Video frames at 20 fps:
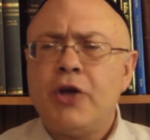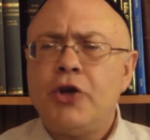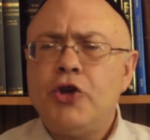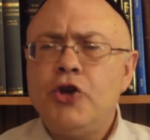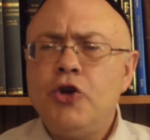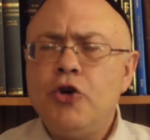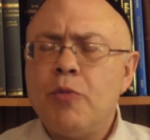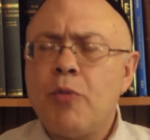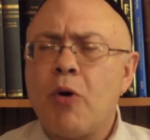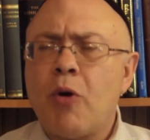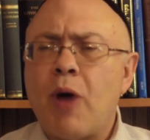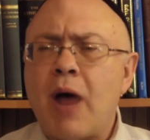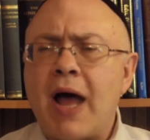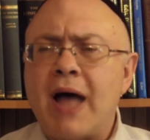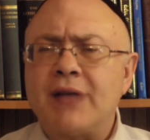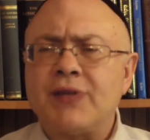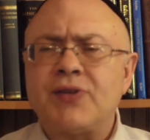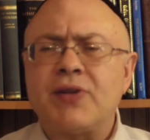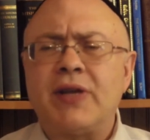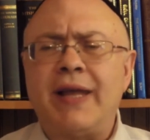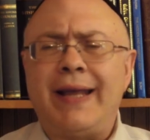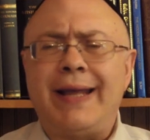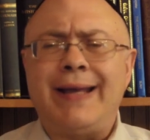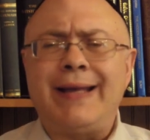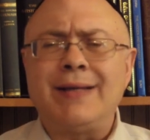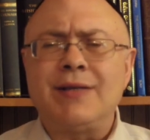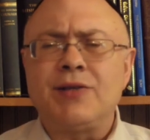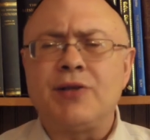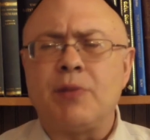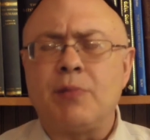Numerosity
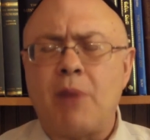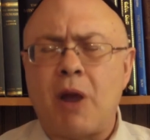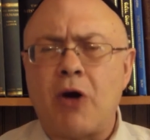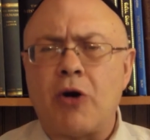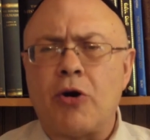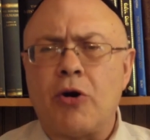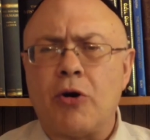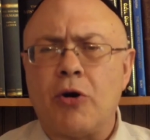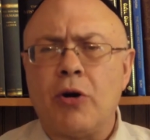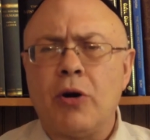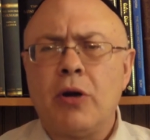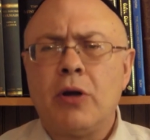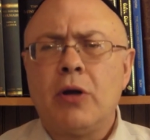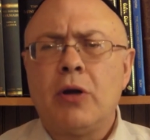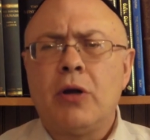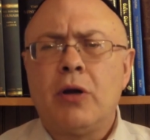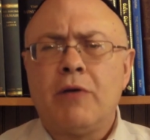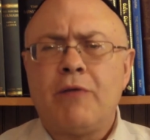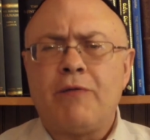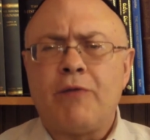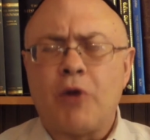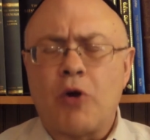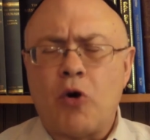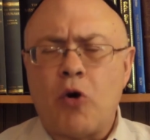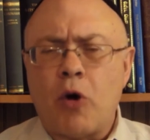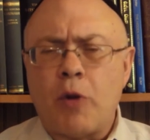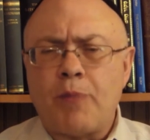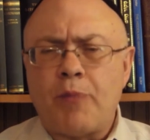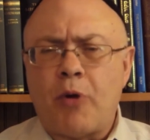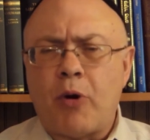is the marker for
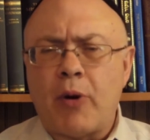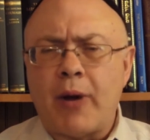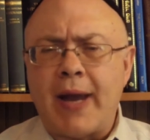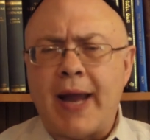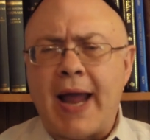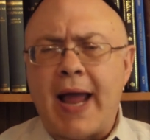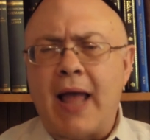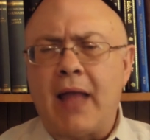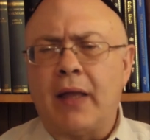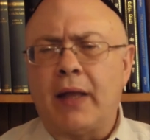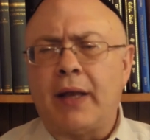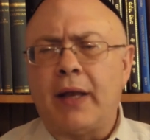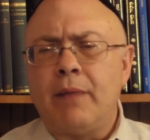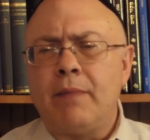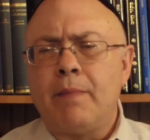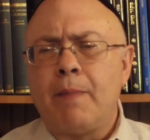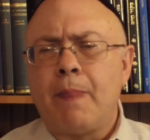corporeality.